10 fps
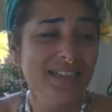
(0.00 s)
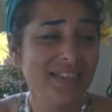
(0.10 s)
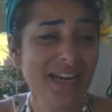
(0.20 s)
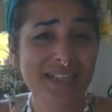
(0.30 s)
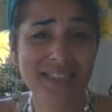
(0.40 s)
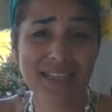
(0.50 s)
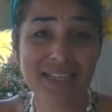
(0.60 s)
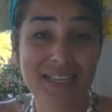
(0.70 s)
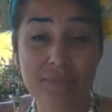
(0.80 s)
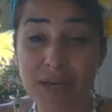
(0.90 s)
texts
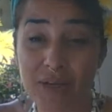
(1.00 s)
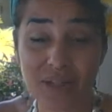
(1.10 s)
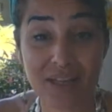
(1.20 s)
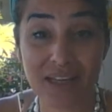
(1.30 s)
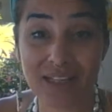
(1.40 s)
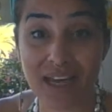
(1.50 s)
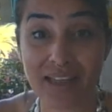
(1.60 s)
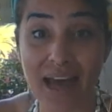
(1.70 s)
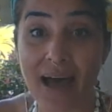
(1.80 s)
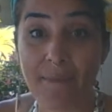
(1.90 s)
and emails and things
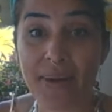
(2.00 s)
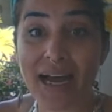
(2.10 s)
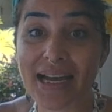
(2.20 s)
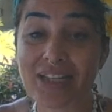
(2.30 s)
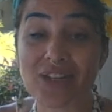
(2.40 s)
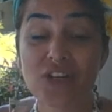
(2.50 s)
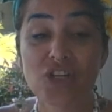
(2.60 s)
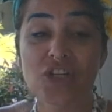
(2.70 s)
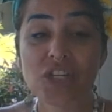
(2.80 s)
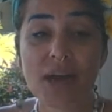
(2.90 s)
like that. But guys,
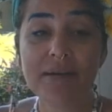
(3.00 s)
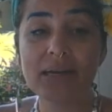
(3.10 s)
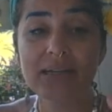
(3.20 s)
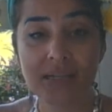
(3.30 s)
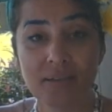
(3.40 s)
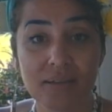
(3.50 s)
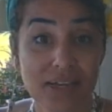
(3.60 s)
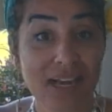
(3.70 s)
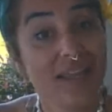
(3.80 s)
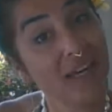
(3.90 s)
share it
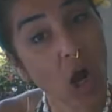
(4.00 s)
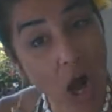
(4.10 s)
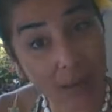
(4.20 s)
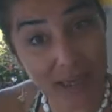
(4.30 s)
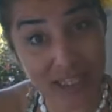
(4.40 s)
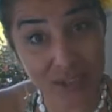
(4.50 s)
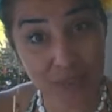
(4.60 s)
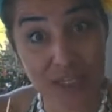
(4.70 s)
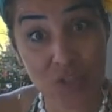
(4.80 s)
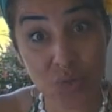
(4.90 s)
in the comments
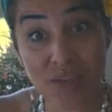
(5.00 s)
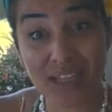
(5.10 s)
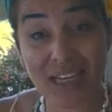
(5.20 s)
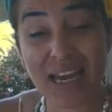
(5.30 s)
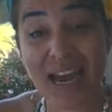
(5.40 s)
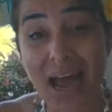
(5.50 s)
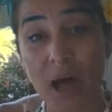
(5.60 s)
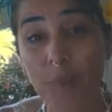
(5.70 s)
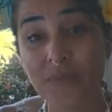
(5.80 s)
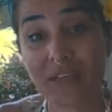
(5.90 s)
because really it
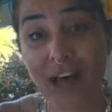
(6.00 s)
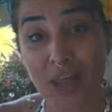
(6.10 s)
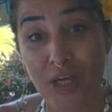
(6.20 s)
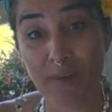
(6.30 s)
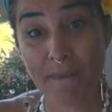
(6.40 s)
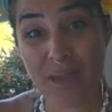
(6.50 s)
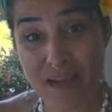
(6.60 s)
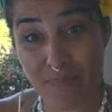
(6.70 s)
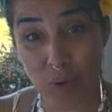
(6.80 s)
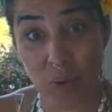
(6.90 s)
helps other
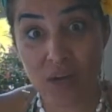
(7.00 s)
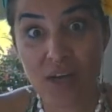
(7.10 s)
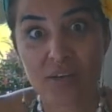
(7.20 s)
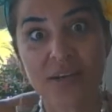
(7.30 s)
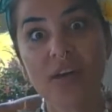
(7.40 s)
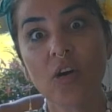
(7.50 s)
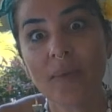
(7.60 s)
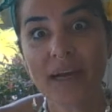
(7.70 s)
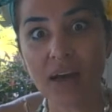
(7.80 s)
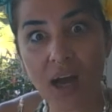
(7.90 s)
people. They're like, oh
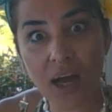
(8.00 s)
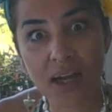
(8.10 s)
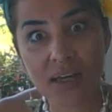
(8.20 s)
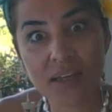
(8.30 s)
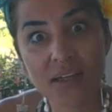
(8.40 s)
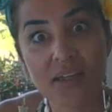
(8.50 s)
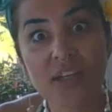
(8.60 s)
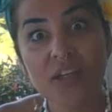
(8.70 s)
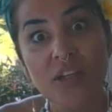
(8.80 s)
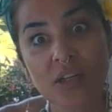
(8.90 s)
my God,
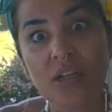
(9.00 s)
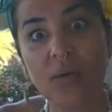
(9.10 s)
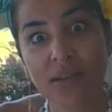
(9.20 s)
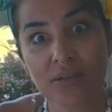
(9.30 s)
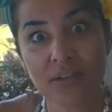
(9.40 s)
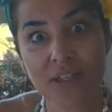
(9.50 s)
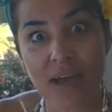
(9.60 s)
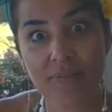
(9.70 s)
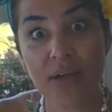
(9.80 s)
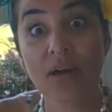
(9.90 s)
you're going through the
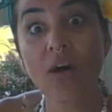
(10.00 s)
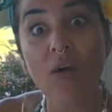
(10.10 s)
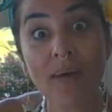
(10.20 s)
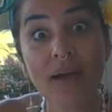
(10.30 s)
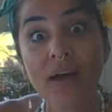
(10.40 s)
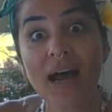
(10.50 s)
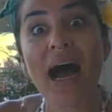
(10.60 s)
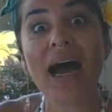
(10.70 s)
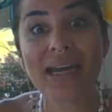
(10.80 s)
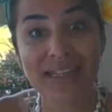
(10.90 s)
same thing. Oh my God,
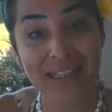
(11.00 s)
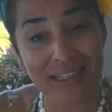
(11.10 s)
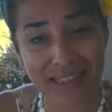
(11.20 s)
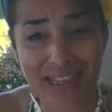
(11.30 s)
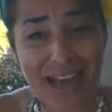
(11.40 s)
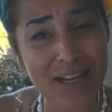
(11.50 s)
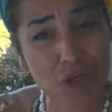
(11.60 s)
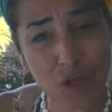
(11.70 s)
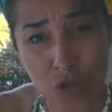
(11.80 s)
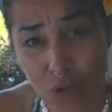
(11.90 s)
I connected to that
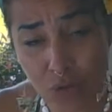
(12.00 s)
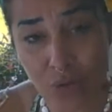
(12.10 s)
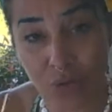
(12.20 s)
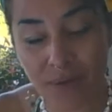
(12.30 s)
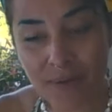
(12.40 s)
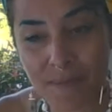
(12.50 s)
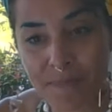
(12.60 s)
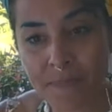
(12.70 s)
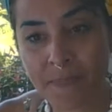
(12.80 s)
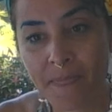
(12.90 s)
too.
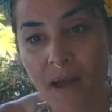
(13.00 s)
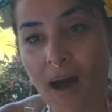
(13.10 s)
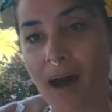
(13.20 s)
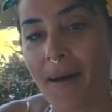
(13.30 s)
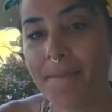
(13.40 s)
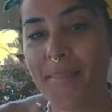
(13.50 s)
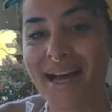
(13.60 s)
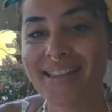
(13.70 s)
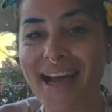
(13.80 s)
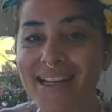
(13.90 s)

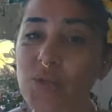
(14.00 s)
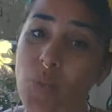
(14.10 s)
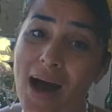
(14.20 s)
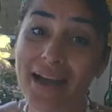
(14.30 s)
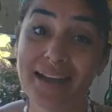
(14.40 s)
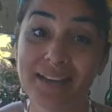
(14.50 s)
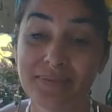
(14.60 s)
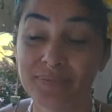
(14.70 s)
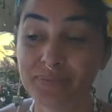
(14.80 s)
And that's why.